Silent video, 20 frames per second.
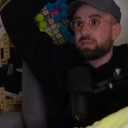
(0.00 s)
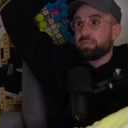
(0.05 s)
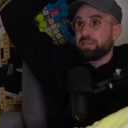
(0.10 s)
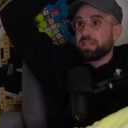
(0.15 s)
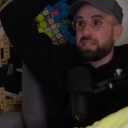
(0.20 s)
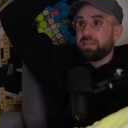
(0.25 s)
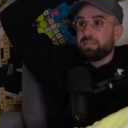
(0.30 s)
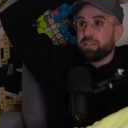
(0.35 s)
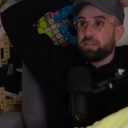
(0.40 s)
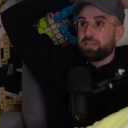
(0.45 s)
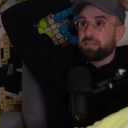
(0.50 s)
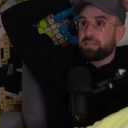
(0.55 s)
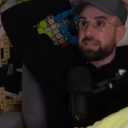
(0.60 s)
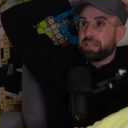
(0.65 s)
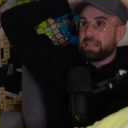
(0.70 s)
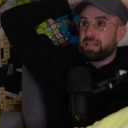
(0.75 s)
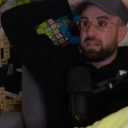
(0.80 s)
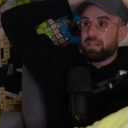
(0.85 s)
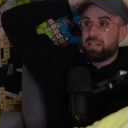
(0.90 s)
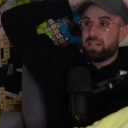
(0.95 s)
believe. You know, there's
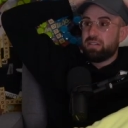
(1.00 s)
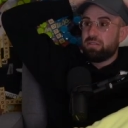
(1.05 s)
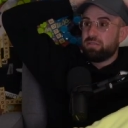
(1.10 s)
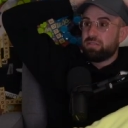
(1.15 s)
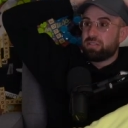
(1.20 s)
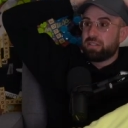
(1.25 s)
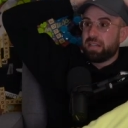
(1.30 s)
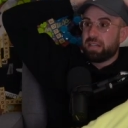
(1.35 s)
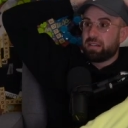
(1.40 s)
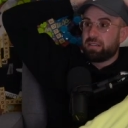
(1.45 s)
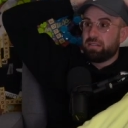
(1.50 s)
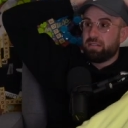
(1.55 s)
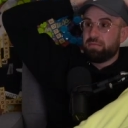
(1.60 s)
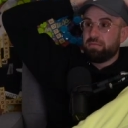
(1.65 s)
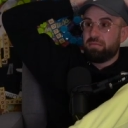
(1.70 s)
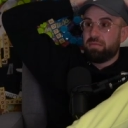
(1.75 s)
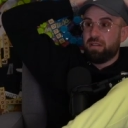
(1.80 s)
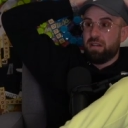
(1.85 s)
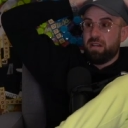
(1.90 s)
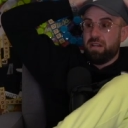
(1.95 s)
like a huge like
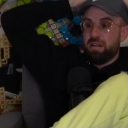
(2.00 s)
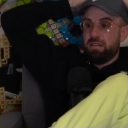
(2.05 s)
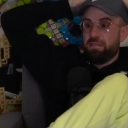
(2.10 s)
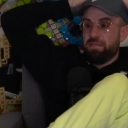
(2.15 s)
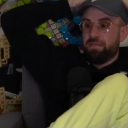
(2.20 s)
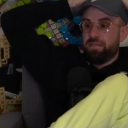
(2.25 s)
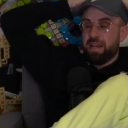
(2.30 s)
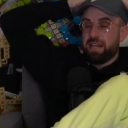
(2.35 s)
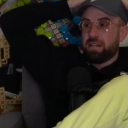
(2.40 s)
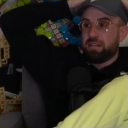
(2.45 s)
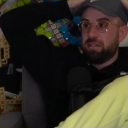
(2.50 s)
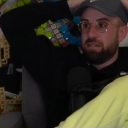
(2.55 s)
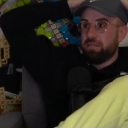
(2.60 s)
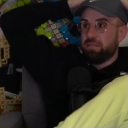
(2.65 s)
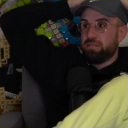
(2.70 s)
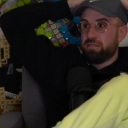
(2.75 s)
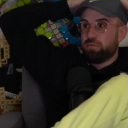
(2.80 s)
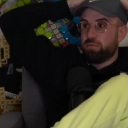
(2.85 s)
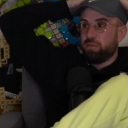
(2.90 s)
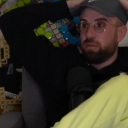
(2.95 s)
fake
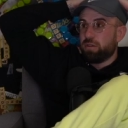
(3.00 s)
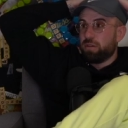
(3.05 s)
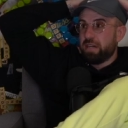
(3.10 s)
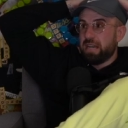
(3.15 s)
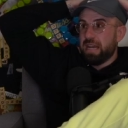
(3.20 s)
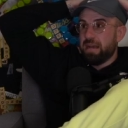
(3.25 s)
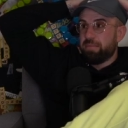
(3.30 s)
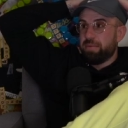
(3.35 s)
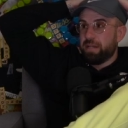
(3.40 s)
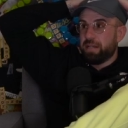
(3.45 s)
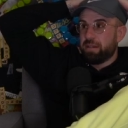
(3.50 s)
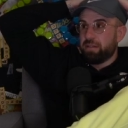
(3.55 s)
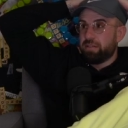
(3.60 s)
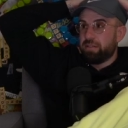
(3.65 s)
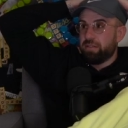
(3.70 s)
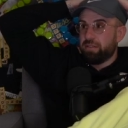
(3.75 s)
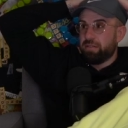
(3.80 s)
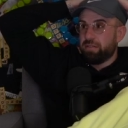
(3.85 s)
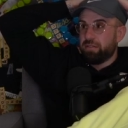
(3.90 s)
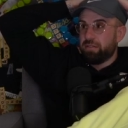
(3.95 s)
news war happening too.